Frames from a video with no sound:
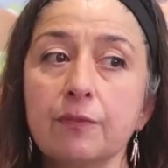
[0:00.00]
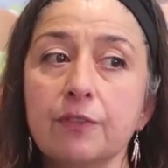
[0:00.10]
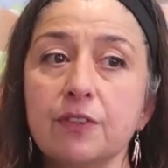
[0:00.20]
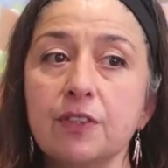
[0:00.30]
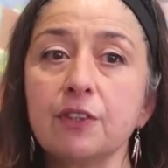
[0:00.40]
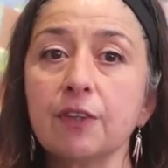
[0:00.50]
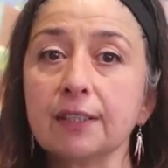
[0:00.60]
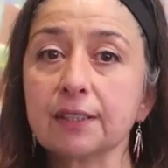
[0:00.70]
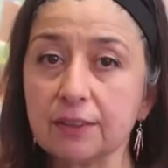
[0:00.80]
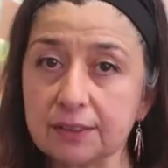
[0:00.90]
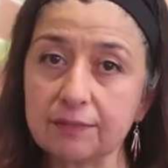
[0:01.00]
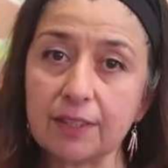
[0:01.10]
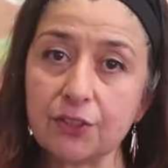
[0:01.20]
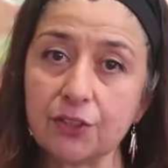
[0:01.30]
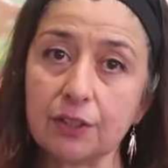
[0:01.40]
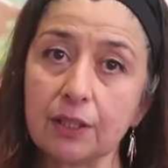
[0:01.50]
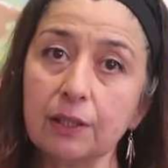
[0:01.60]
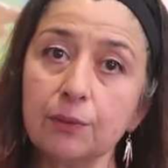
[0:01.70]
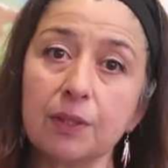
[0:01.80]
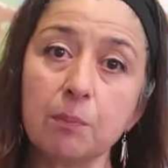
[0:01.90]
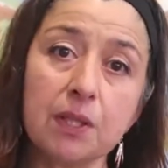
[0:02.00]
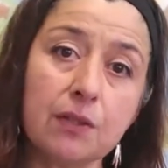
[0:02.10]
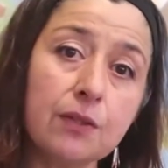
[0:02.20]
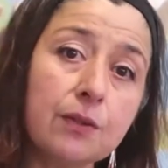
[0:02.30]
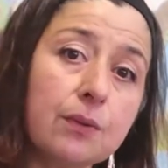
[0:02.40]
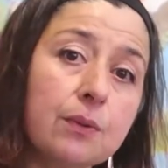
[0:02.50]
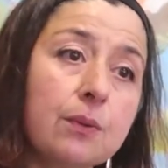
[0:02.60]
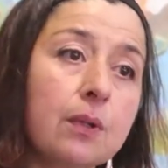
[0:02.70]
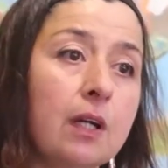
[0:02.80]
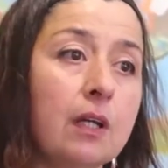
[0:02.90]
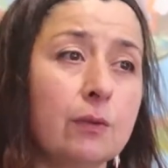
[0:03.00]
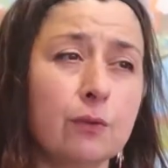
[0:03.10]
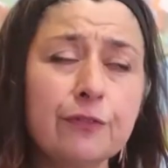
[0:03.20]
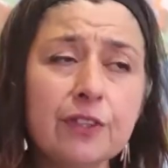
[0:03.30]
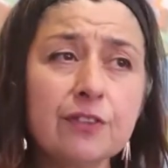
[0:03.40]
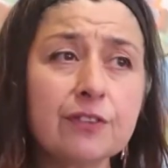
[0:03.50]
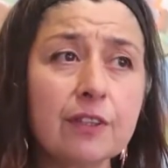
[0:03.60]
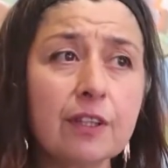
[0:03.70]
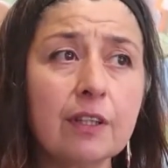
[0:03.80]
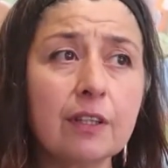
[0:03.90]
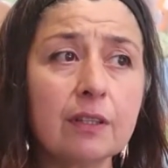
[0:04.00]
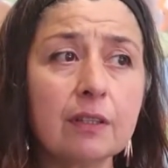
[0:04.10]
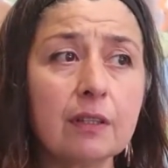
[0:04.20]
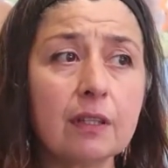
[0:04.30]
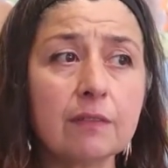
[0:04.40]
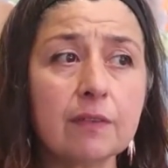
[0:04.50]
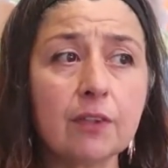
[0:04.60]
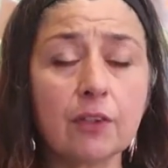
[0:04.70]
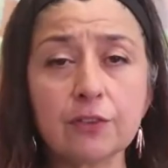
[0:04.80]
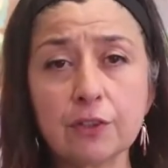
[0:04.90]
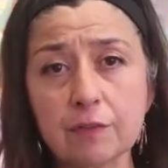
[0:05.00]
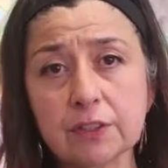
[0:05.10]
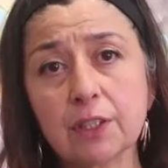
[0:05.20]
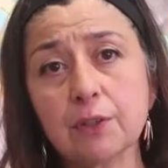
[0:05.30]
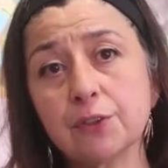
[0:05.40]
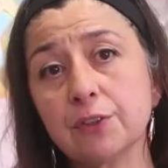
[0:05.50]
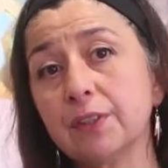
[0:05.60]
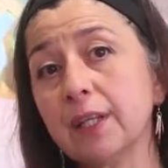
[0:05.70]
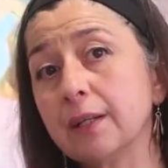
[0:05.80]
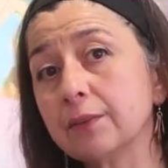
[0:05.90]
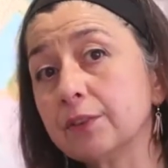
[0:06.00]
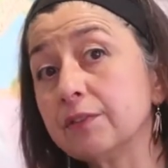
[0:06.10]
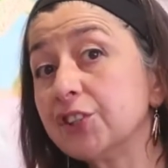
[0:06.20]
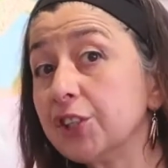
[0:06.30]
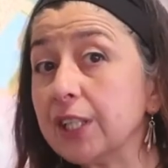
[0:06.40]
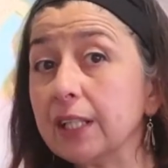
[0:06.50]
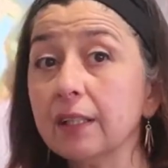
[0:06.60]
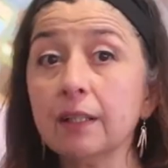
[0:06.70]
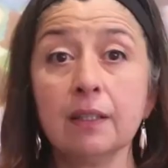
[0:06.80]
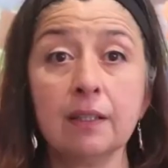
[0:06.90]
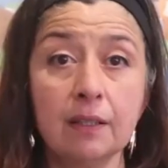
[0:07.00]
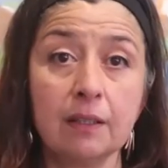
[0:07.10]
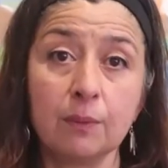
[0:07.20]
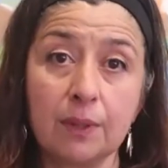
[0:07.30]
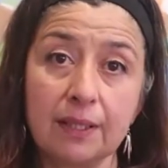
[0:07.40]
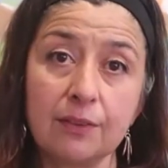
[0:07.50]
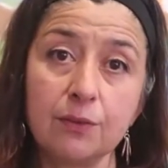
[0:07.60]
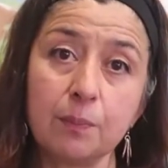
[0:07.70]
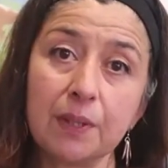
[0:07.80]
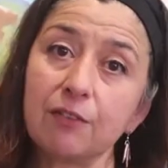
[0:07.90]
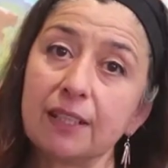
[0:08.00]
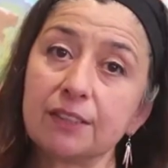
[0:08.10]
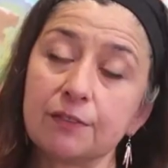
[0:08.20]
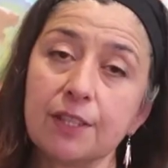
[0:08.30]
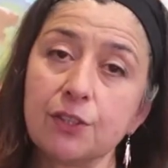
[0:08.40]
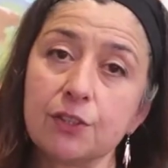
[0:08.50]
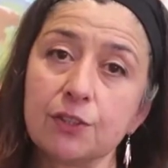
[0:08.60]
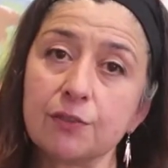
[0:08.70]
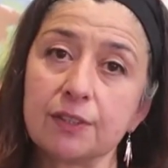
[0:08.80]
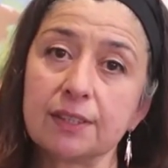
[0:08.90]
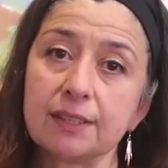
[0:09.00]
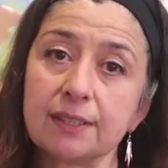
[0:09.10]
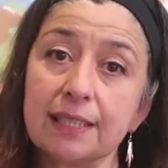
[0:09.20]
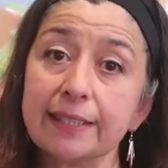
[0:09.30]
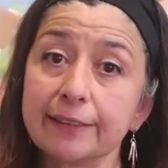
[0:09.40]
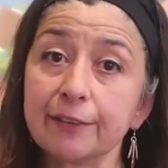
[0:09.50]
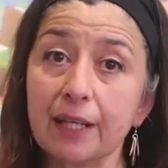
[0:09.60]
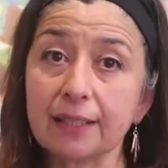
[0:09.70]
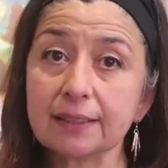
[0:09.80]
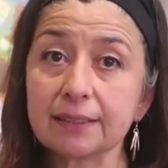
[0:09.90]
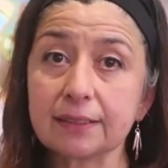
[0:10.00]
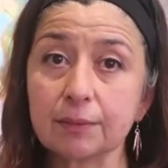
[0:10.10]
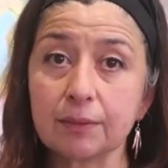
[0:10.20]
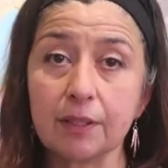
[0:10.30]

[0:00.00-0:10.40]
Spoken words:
for seagrass conservation, including BU, Northeastern. I've even gone to Nova Scotia and down to Virginia, where they do big restorations with eelgrass.